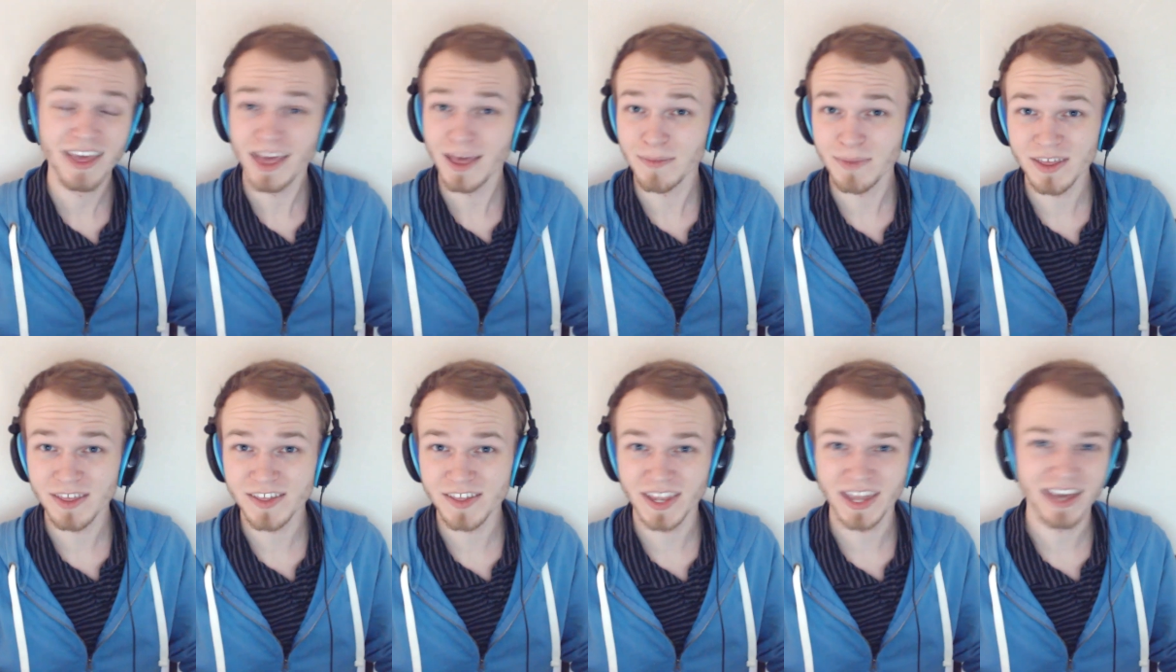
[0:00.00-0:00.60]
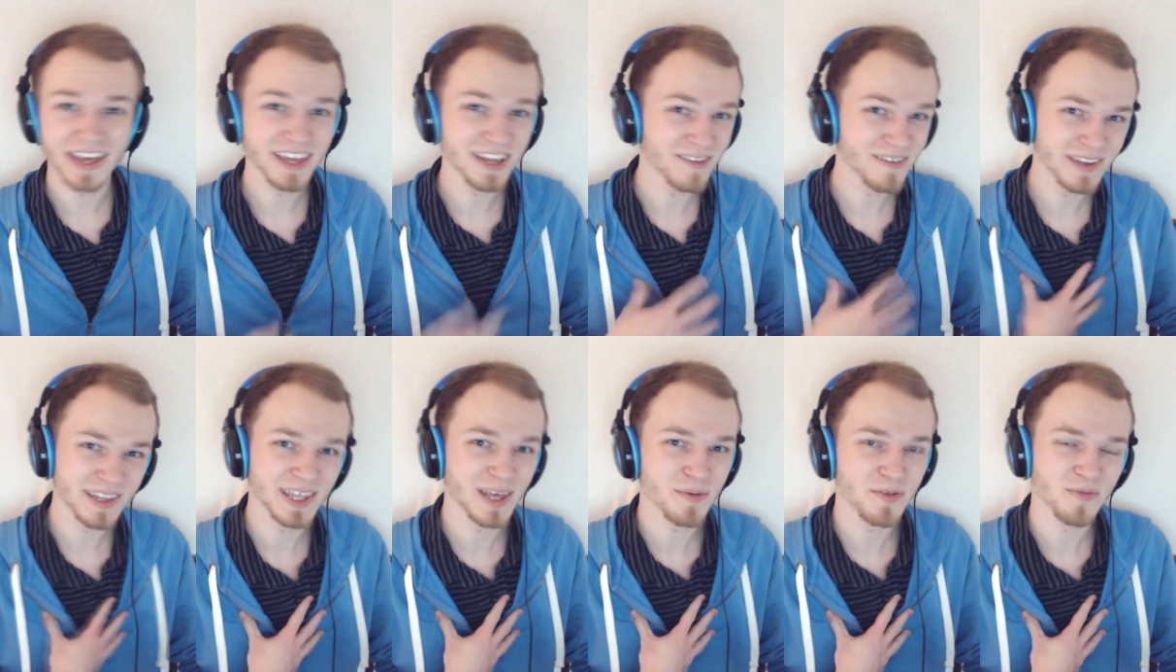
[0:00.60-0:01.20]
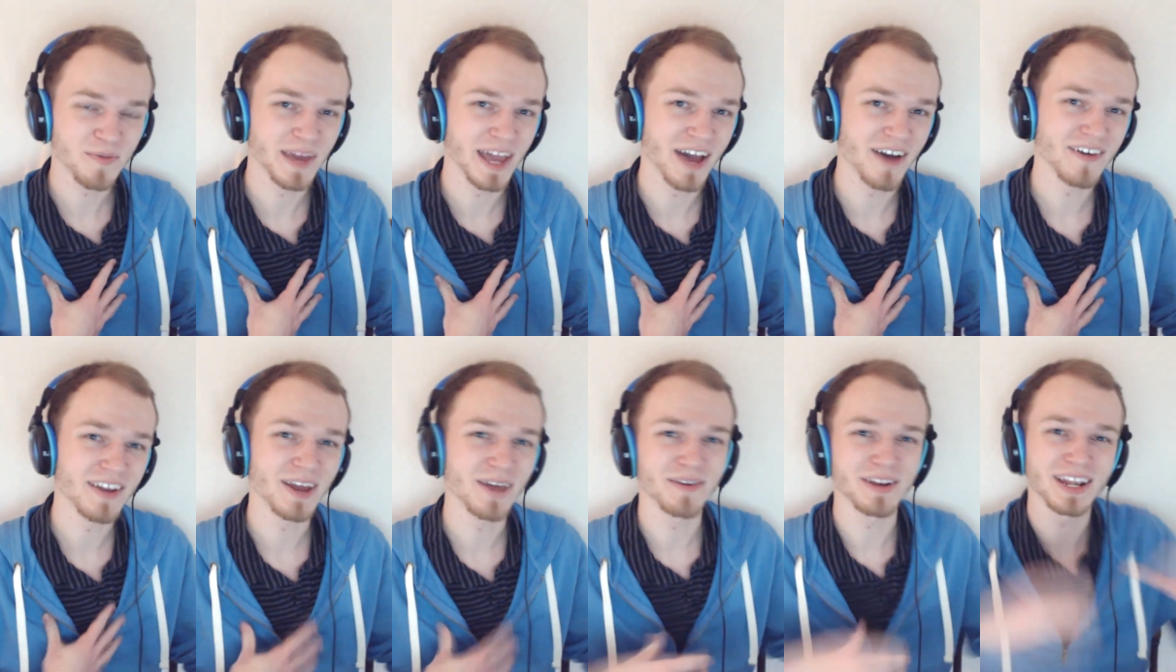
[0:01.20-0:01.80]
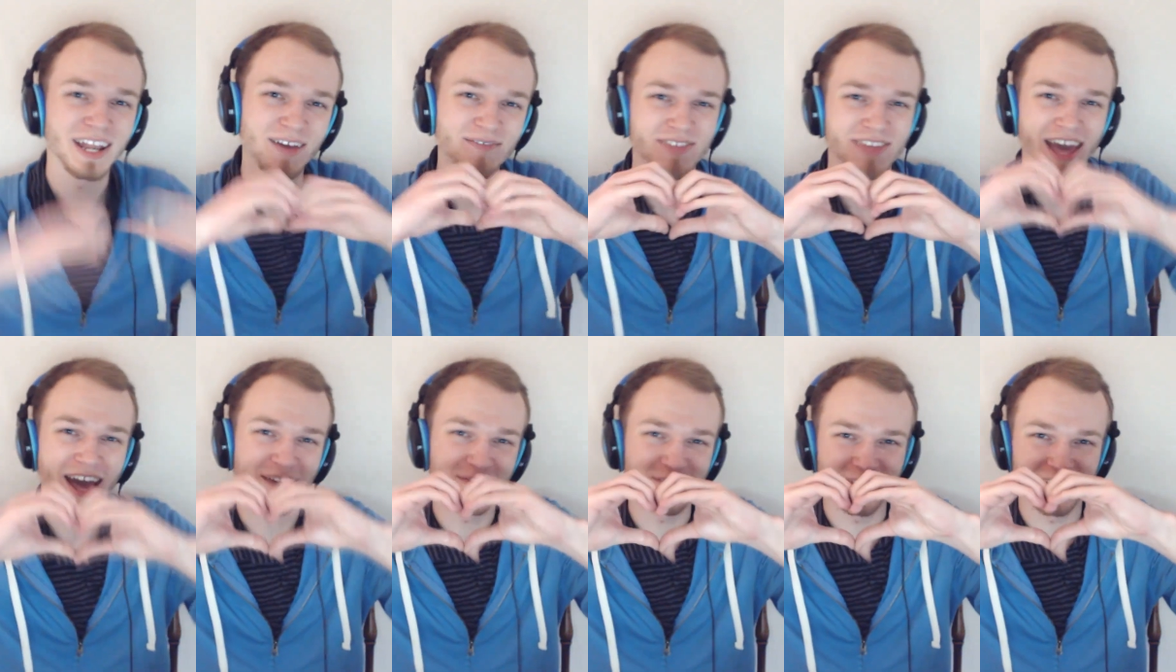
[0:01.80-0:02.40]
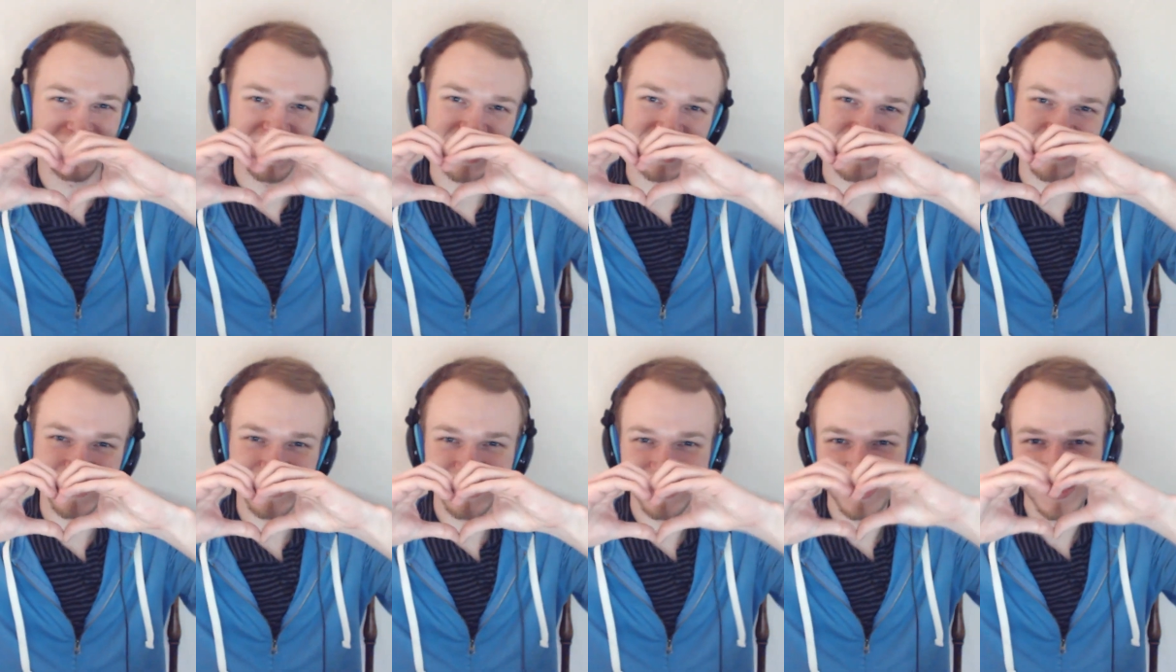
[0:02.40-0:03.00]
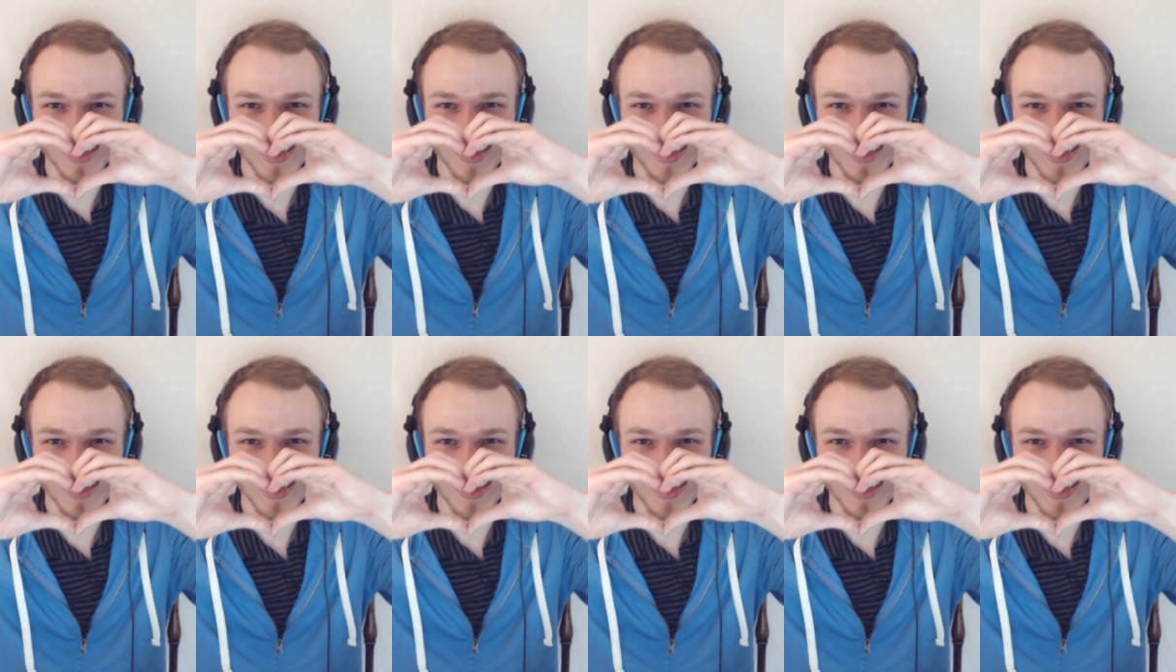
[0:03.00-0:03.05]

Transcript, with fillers: It means a lot, it really helps me out, and I would love to have you guys.